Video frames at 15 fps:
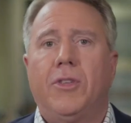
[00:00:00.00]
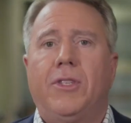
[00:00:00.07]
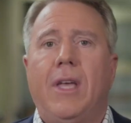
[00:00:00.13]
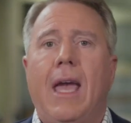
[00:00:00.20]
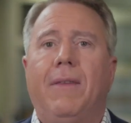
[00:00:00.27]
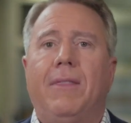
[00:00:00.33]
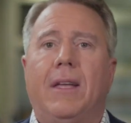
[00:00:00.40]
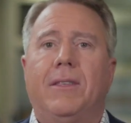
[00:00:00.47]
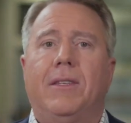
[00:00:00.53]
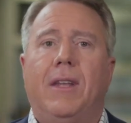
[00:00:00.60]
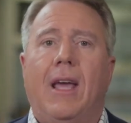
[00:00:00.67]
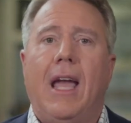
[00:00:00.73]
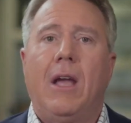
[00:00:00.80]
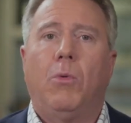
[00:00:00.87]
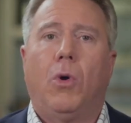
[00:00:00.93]
saying that
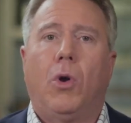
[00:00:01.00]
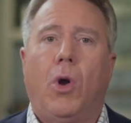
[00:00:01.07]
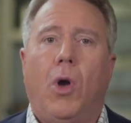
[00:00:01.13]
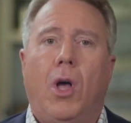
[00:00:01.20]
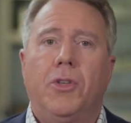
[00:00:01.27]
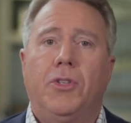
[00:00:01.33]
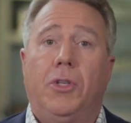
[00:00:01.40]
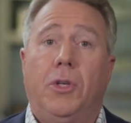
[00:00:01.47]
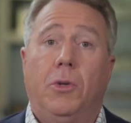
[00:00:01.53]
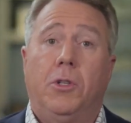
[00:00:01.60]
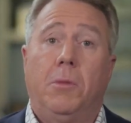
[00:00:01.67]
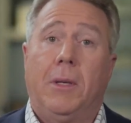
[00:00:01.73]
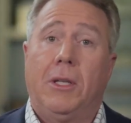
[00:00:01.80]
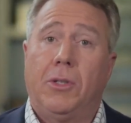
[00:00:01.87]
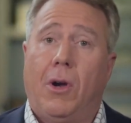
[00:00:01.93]
today will cause you
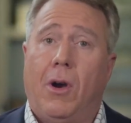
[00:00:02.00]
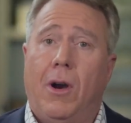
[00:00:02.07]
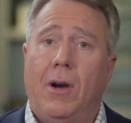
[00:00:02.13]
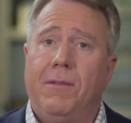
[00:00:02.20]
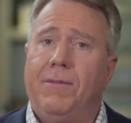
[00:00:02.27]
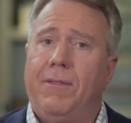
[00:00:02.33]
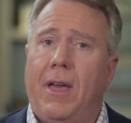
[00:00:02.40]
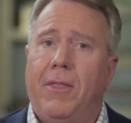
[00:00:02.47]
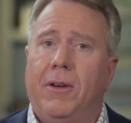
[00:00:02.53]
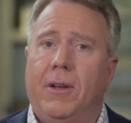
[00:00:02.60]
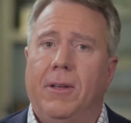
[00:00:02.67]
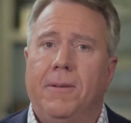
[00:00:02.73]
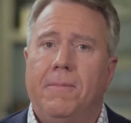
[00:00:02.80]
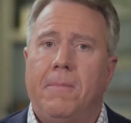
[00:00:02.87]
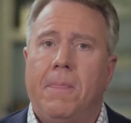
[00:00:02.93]
to be tarred and feathered,
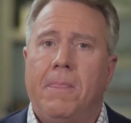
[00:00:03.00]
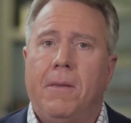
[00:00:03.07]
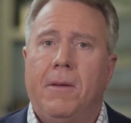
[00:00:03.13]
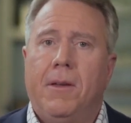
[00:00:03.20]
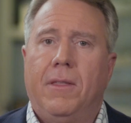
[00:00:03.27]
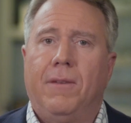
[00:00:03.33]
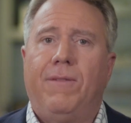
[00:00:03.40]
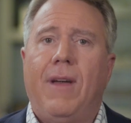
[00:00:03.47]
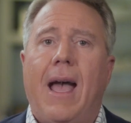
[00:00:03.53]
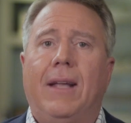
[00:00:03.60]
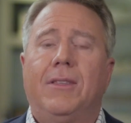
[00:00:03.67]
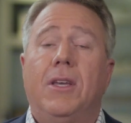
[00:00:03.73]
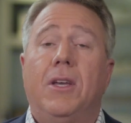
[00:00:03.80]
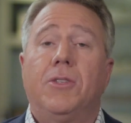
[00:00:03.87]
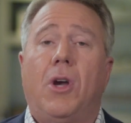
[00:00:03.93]
the
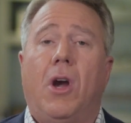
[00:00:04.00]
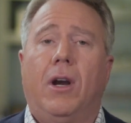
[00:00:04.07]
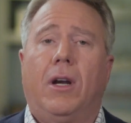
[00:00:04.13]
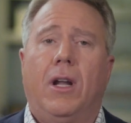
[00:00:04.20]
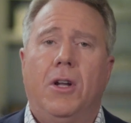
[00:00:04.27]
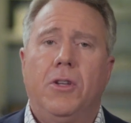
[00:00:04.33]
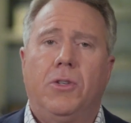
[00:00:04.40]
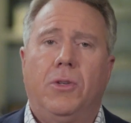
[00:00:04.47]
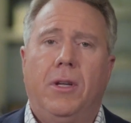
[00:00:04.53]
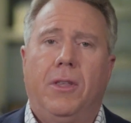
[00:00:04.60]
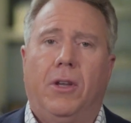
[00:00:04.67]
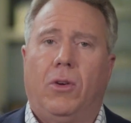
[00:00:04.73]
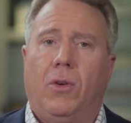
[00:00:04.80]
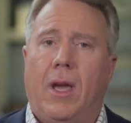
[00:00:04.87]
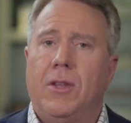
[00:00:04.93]
fact is our country,
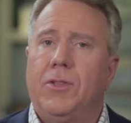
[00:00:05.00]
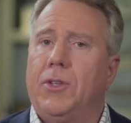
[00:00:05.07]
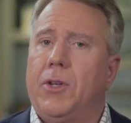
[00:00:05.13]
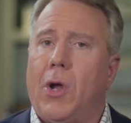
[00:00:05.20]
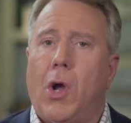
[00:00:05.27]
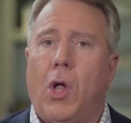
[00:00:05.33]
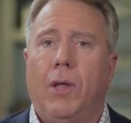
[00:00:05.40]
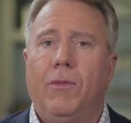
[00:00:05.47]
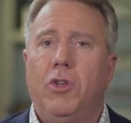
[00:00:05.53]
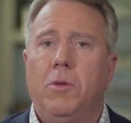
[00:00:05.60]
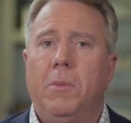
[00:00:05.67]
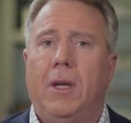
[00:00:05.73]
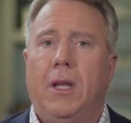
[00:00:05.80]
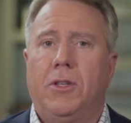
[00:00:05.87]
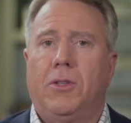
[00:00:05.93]
the greatest in all of
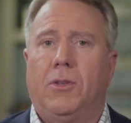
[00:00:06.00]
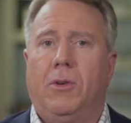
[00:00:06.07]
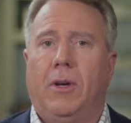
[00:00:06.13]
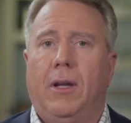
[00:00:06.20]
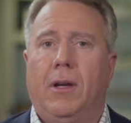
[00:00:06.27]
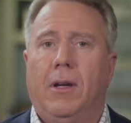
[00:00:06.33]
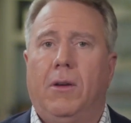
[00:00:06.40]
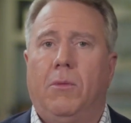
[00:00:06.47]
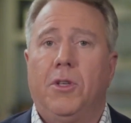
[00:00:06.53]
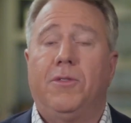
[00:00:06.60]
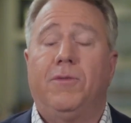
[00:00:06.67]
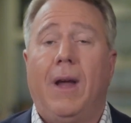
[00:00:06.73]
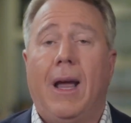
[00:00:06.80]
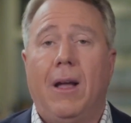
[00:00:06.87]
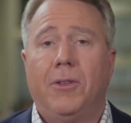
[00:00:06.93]
human history, was
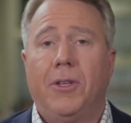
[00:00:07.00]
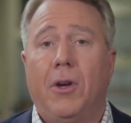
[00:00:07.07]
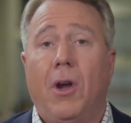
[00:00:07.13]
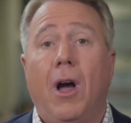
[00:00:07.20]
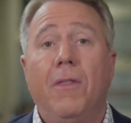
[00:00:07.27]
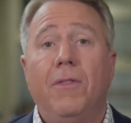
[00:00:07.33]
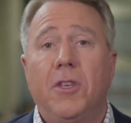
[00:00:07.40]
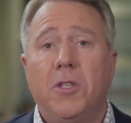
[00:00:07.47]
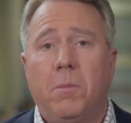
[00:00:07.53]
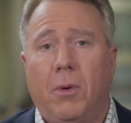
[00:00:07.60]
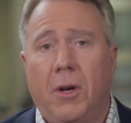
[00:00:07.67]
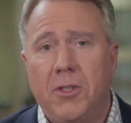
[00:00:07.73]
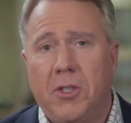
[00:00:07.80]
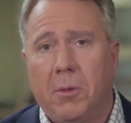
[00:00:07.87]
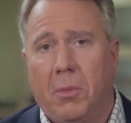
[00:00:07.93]
founded on this
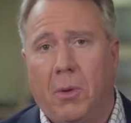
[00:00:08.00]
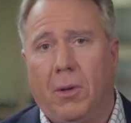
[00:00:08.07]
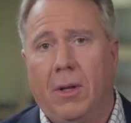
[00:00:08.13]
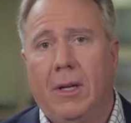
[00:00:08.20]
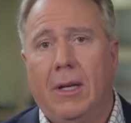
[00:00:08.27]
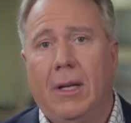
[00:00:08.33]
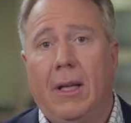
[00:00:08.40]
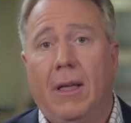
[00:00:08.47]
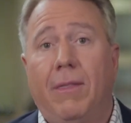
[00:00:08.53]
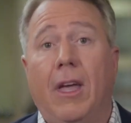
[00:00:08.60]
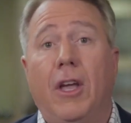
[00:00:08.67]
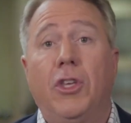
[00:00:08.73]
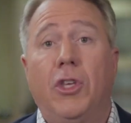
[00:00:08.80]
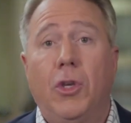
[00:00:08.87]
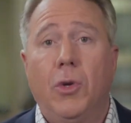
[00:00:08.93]
principle
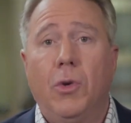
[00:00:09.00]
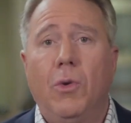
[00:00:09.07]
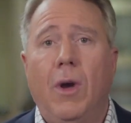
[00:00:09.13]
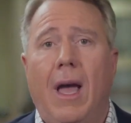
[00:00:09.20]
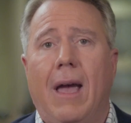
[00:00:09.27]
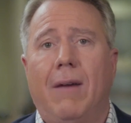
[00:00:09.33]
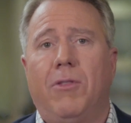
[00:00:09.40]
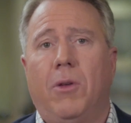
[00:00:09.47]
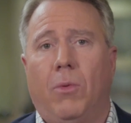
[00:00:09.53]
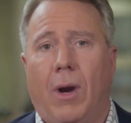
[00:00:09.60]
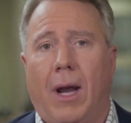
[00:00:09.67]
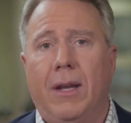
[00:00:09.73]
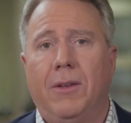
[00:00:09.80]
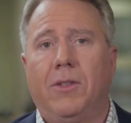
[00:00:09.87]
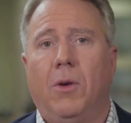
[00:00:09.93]
that you have the
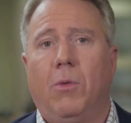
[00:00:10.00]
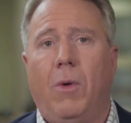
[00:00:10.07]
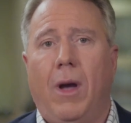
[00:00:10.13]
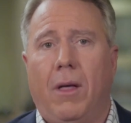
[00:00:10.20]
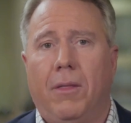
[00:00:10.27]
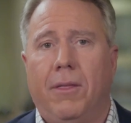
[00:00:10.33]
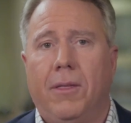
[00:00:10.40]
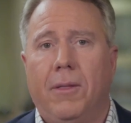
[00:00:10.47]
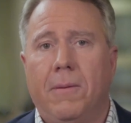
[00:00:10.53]
right to wealth.